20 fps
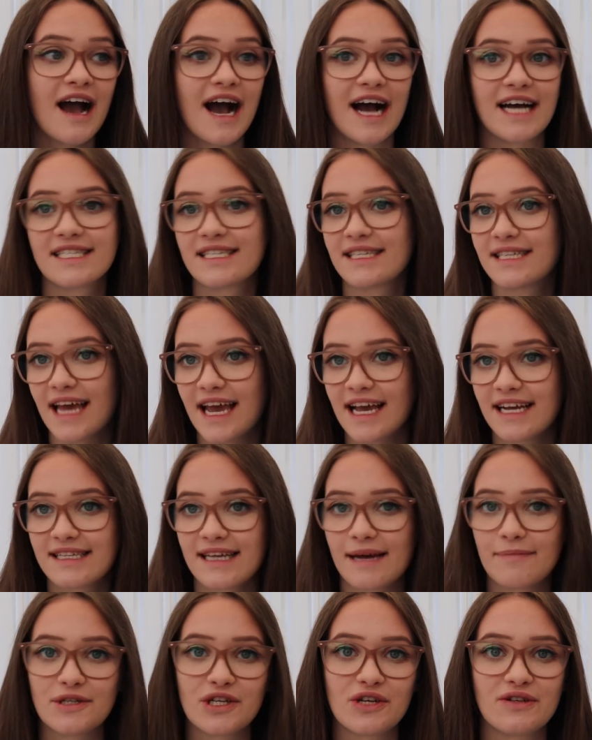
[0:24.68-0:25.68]
As I say, it's
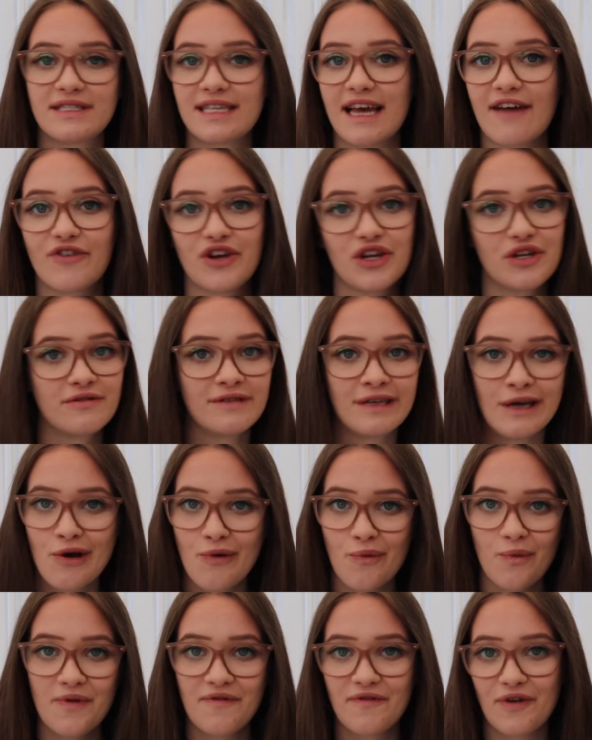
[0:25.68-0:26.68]
episode 7.
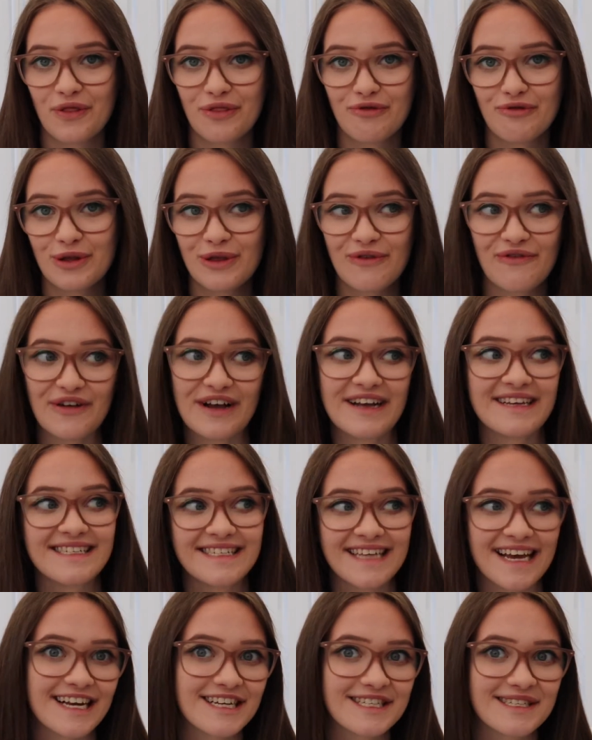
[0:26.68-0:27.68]
We've gone through the first
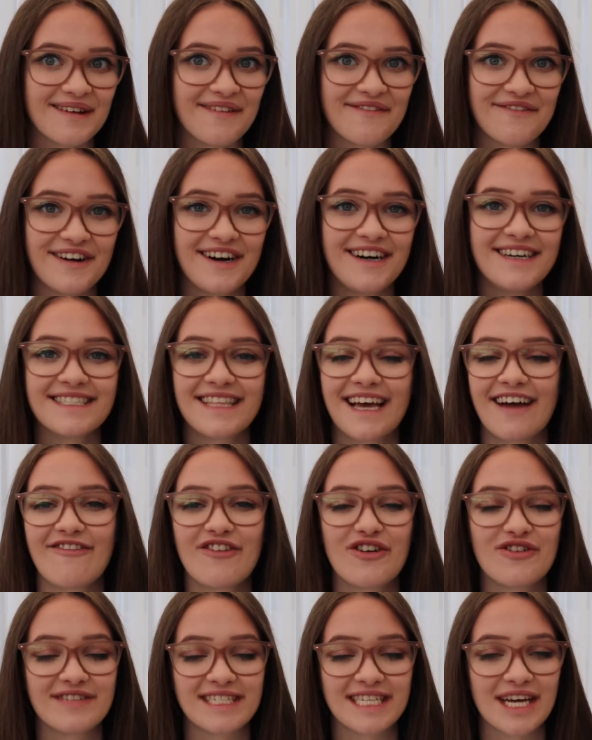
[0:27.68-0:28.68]
6 so far. They're
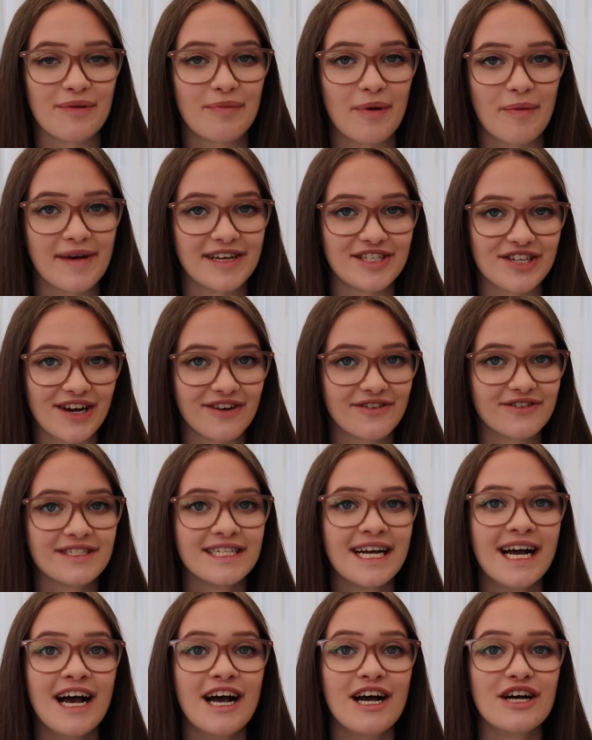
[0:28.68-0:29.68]
already up on my channel.
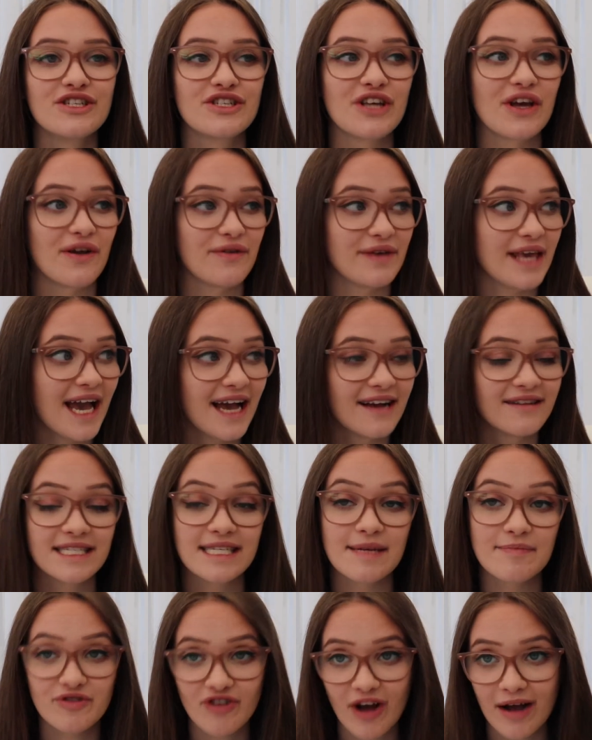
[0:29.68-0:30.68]
So yeah,
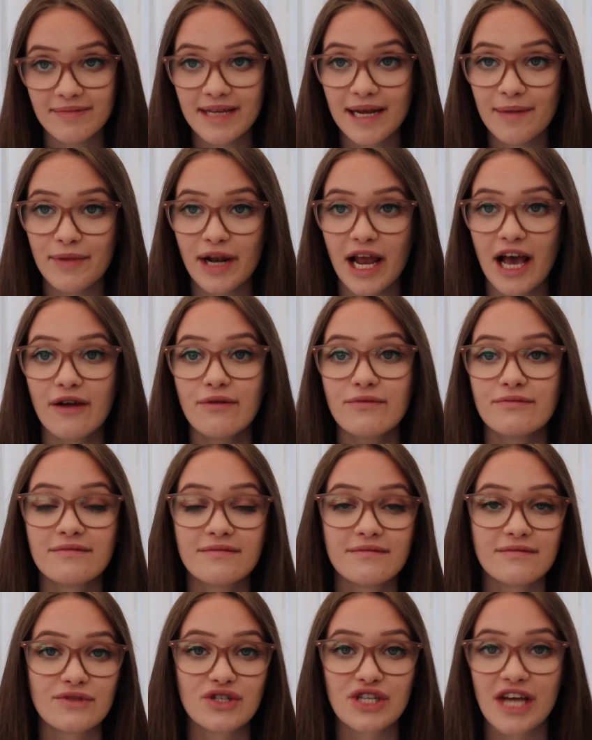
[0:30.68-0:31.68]
subscribe down below,
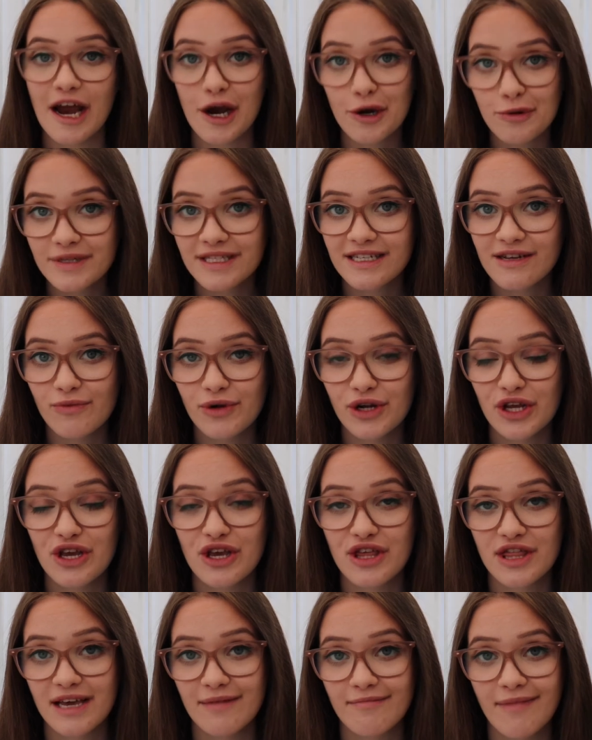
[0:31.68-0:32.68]
share it with someone who you
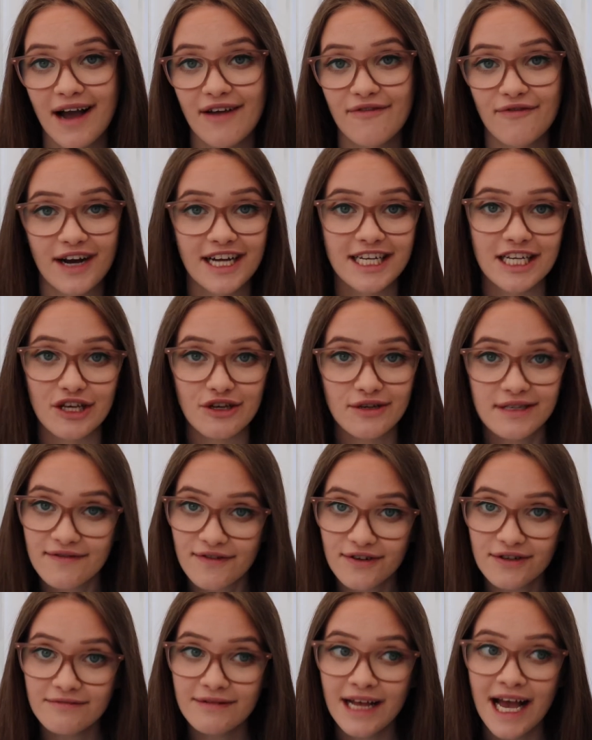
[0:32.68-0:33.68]
think might find it
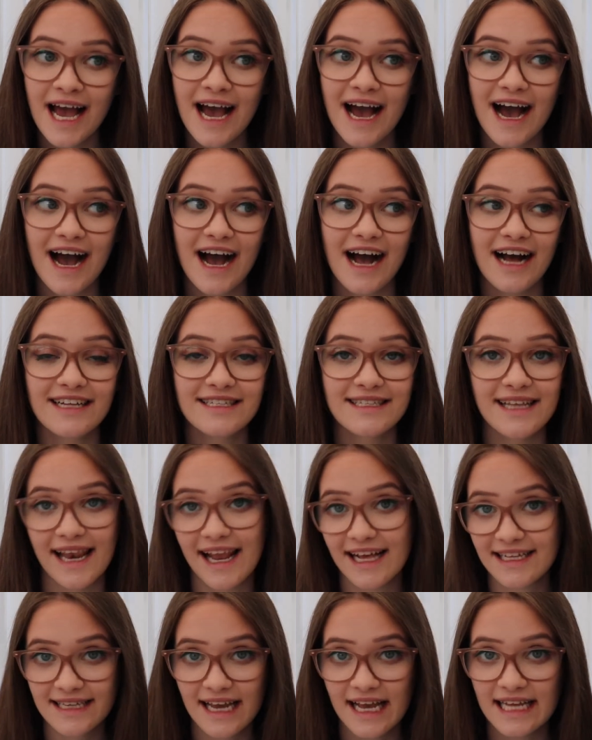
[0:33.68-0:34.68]
useful, and
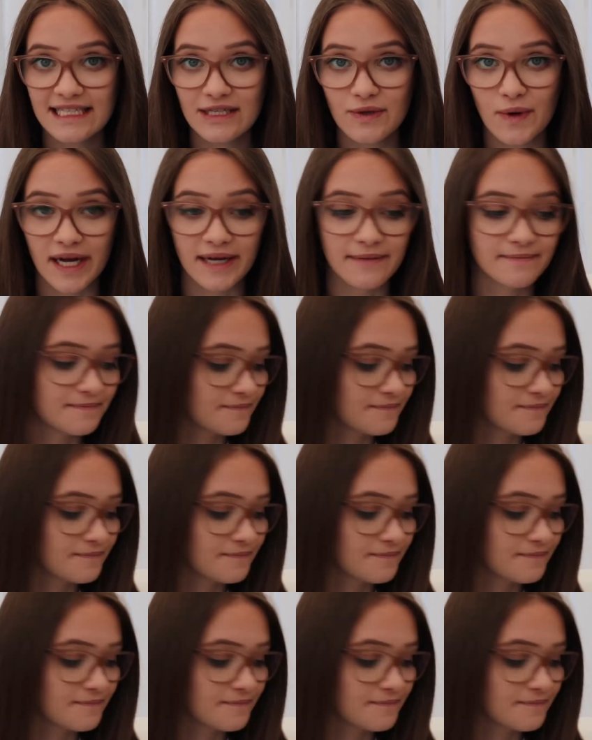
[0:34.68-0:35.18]
let's get into it.